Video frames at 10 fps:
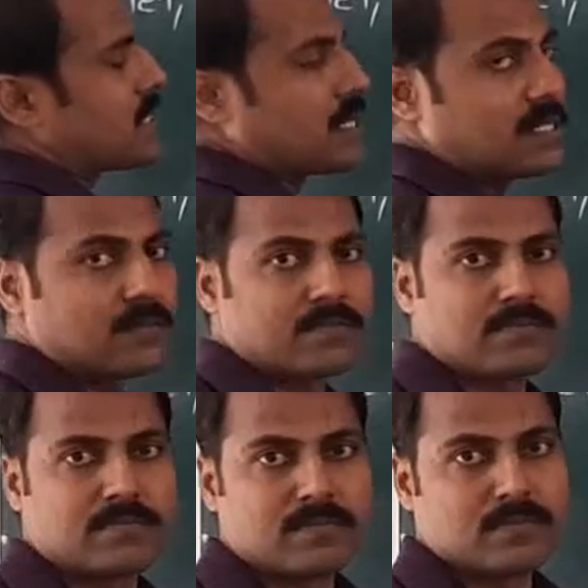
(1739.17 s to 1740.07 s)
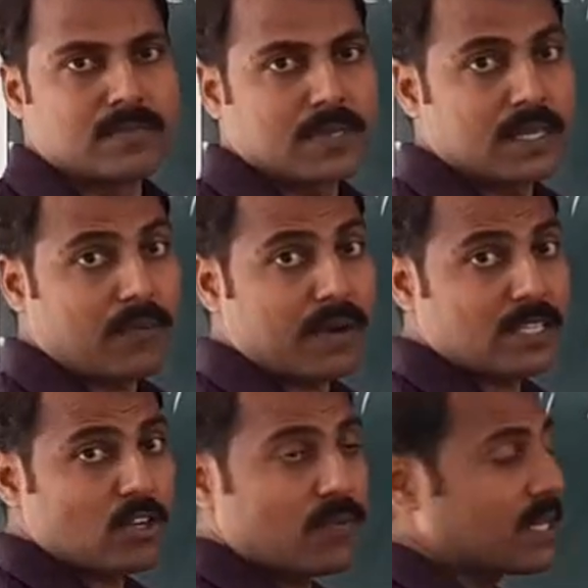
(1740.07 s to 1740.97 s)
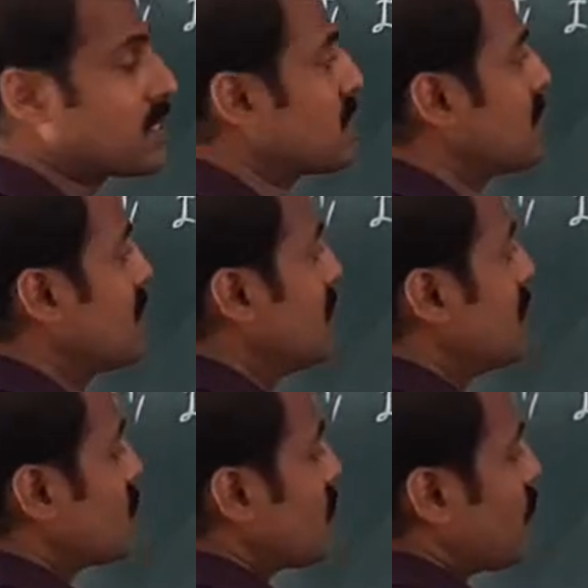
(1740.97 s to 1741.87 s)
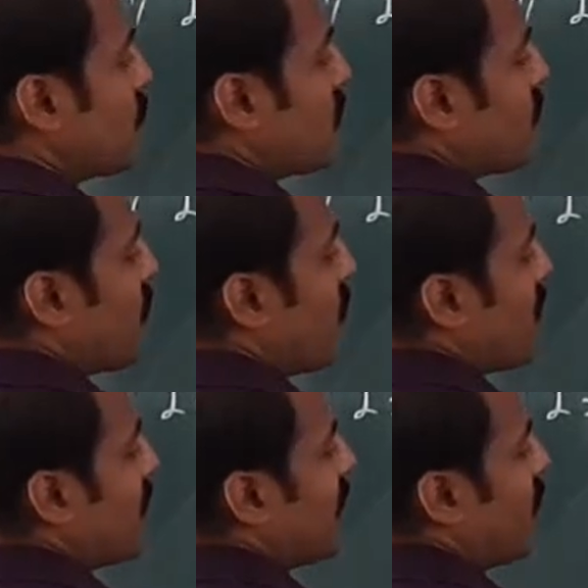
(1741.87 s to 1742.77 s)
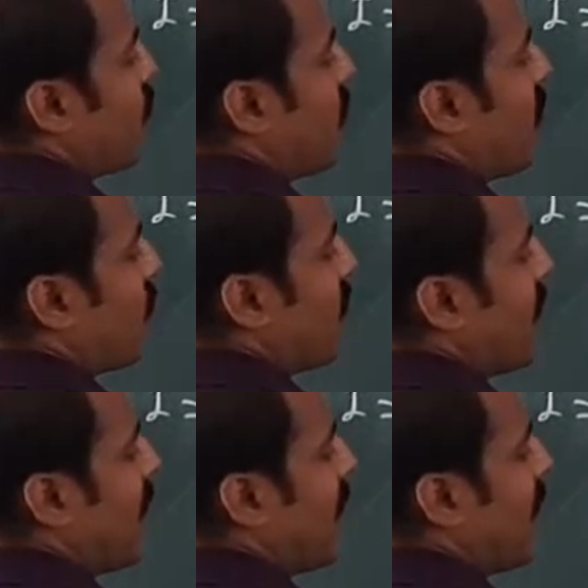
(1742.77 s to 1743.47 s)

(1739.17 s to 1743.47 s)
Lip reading: is f dash of x. So put for f of